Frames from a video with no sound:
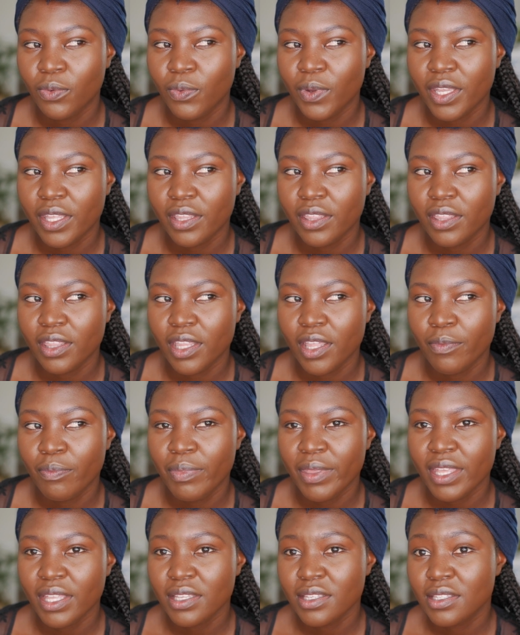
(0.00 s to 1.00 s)
with
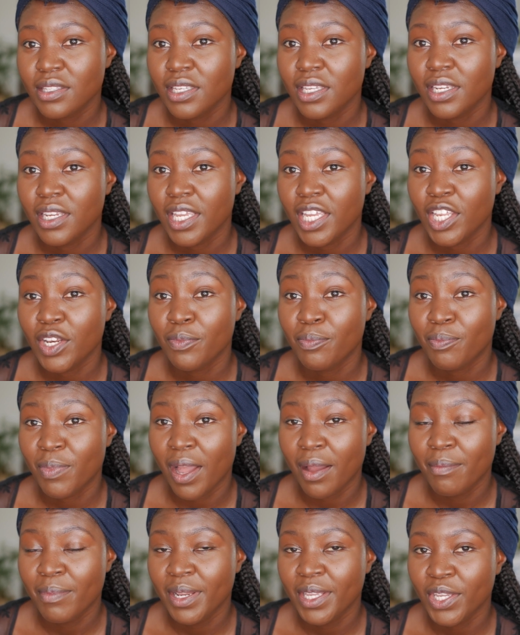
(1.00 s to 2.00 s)
being seen in
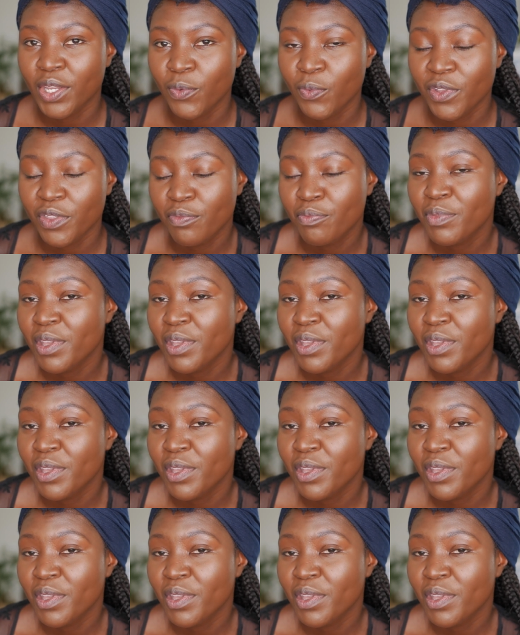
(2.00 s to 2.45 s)
public with